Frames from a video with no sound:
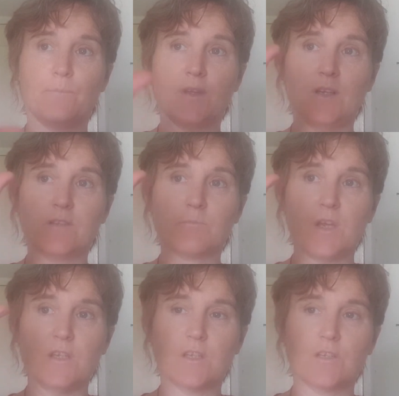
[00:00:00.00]
is
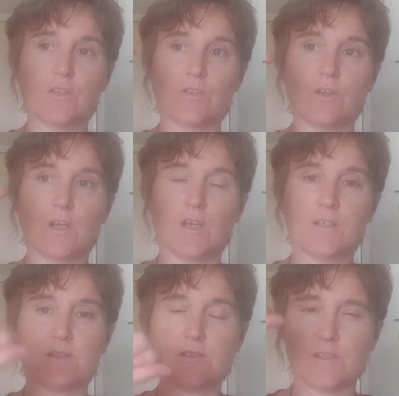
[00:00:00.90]
make
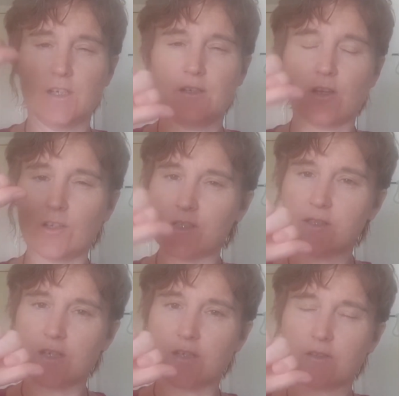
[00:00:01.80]
lolly
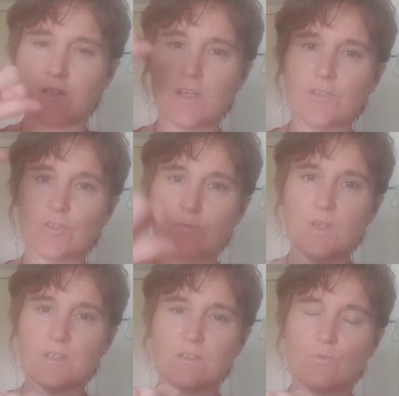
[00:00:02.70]
sticks. So you're
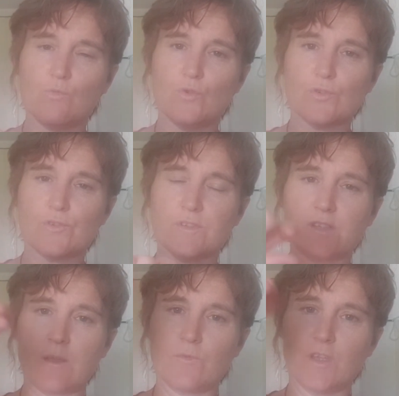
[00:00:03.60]
mixing it with water, the
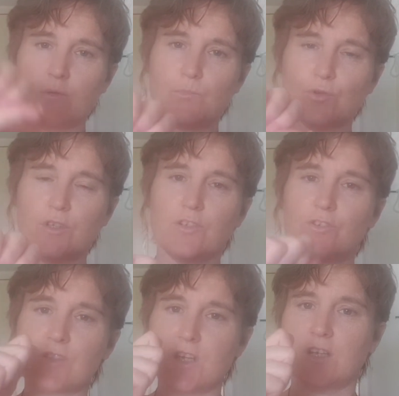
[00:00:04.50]
same thing, and putting in your
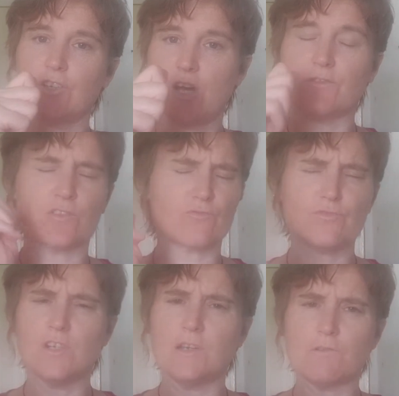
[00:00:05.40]
stick, and you have it's
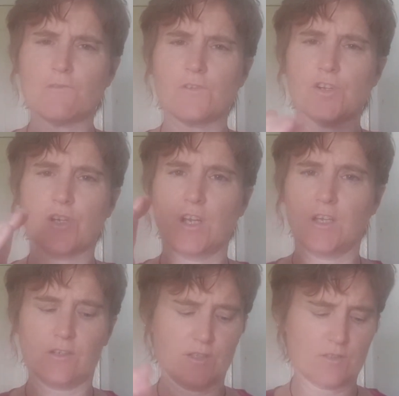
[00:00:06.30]
really refreshing
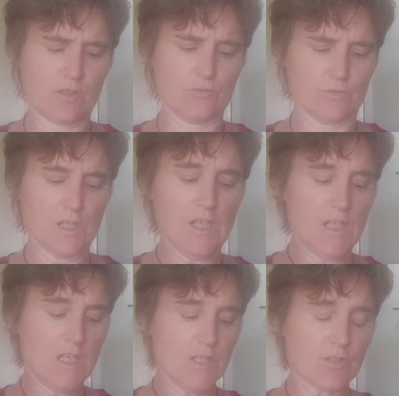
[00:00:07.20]
and ice cold.
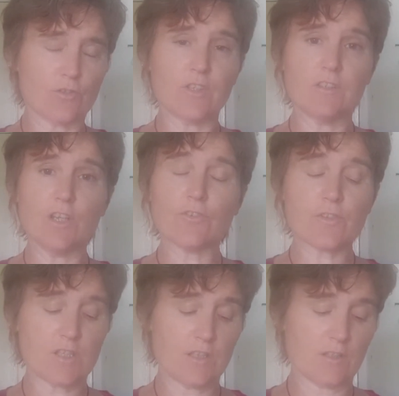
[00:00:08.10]
So then the other
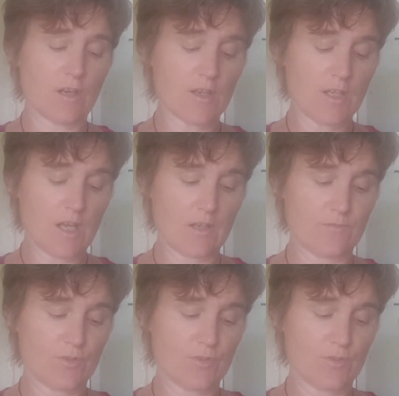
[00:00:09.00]
thing that I have